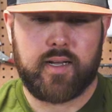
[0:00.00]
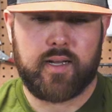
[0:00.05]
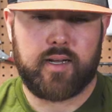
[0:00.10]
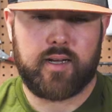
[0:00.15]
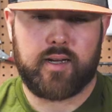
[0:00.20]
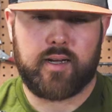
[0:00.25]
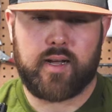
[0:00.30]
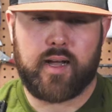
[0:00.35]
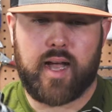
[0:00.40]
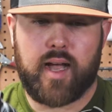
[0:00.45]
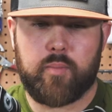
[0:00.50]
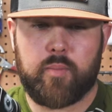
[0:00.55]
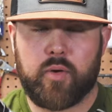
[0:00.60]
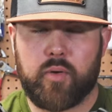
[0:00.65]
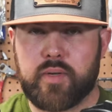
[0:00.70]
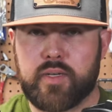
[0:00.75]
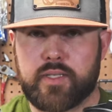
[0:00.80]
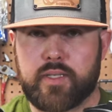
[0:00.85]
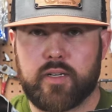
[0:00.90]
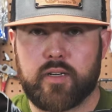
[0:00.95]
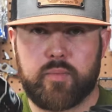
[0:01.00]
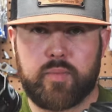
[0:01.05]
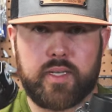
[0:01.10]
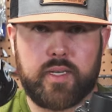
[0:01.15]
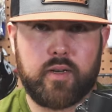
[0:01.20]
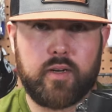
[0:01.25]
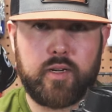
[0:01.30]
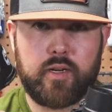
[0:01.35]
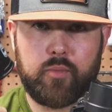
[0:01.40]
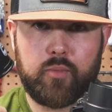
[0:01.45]
I'm always going to be
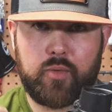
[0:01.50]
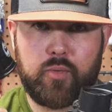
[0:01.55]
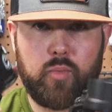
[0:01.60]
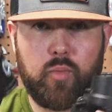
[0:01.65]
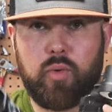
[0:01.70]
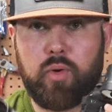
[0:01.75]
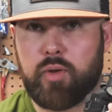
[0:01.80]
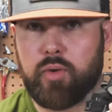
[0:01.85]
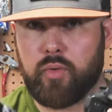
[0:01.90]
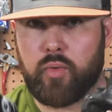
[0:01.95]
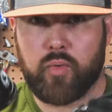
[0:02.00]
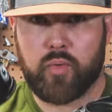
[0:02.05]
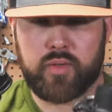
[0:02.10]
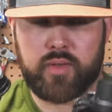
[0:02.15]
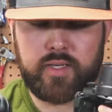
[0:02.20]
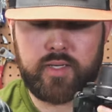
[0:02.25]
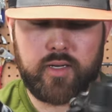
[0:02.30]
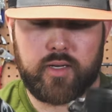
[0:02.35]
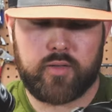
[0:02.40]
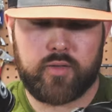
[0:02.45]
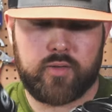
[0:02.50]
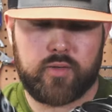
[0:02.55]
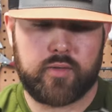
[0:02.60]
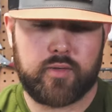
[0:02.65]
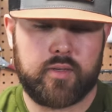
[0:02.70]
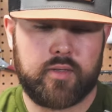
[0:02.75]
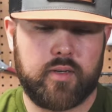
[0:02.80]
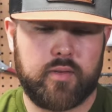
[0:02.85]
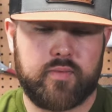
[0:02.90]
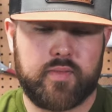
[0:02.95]
hunting with one or the
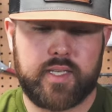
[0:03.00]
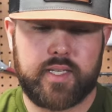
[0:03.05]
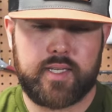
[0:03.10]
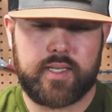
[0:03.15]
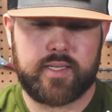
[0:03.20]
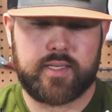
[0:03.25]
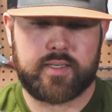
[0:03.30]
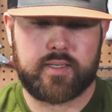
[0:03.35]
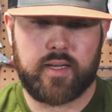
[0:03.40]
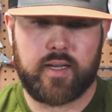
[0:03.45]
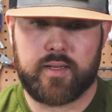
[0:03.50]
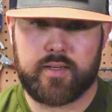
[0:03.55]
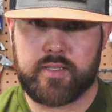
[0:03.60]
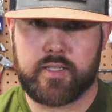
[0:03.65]
other of these,